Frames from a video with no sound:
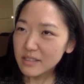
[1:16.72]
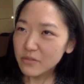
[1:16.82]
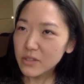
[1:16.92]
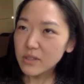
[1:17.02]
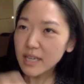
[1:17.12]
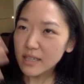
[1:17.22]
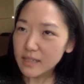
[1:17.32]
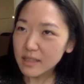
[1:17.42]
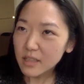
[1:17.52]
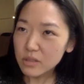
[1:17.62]
feel like
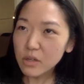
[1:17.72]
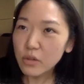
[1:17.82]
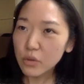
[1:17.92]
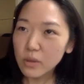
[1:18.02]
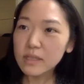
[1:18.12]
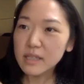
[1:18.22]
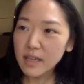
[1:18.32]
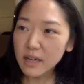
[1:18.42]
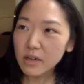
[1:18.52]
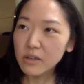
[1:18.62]
there's an authority
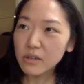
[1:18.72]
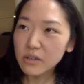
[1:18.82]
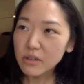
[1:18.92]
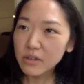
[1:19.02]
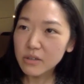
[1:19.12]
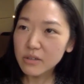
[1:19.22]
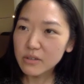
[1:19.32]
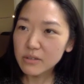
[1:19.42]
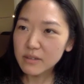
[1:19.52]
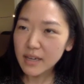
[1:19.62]
there
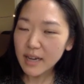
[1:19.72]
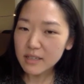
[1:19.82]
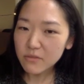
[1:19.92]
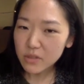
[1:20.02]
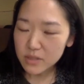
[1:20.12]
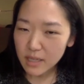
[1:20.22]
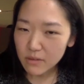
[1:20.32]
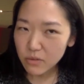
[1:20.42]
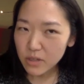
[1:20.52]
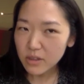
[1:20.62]
that I could feel
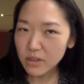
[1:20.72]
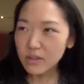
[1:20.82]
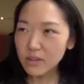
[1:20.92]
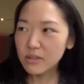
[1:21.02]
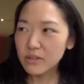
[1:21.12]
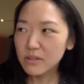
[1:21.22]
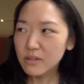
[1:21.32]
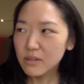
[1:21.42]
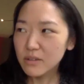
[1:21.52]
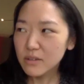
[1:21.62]
safe with.
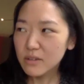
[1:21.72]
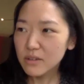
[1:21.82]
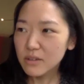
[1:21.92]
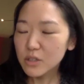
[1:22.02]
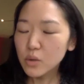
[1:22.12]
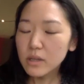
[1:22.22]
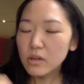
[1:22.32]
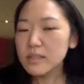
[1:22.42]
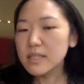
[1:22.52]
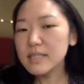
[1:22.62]
You know, there
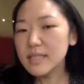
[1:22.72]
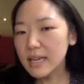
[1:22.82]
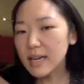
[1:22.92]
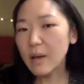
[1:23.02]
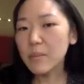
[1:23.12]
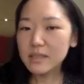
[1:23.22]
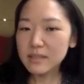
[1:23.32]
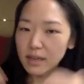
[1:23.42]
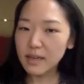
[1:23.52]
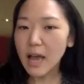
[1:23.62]
are these dynamics
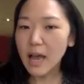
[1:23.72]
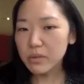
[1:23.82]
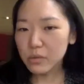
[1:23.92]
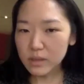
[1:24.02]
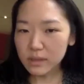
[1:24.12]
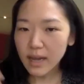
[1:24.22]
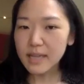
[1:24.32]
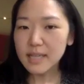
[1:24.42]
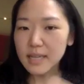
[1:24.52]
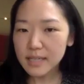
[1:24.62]
that can happen with the
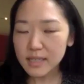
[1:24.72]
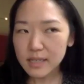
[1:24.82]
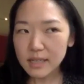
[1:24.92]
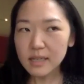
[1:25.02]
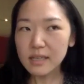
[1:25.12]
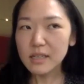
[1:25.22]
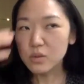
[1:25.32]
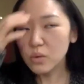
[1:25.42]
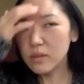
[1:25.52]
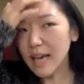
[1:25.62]
identity
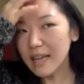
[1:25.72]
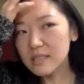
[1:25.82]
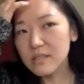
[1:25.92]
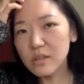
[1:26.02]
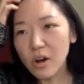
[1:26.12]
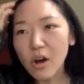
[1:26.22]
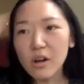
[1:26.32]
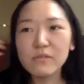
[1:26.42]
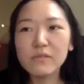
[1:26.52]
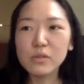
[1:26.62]
so that's the
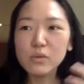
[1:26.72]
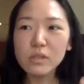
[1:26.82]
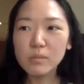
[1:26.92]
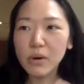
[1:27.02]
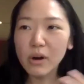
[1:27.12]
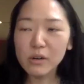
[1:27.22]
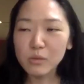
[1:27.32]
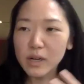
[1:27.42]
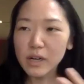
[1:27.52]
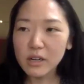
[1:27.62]
convoluted part
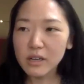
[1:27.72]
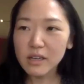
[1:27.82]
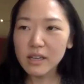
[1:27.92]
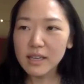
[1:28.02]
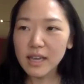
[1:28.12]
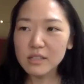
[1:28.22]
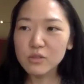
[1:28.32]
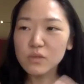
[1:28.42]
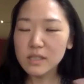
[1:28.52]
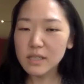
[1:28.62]
where it gets
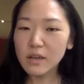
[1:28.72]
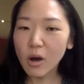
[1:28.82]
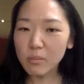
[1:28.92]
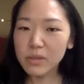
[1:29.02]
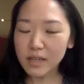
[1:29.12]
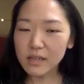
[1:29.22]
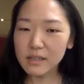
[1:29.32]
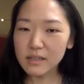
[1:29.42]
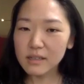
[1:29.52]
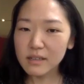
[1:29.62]
really
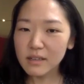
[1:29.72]
complicated.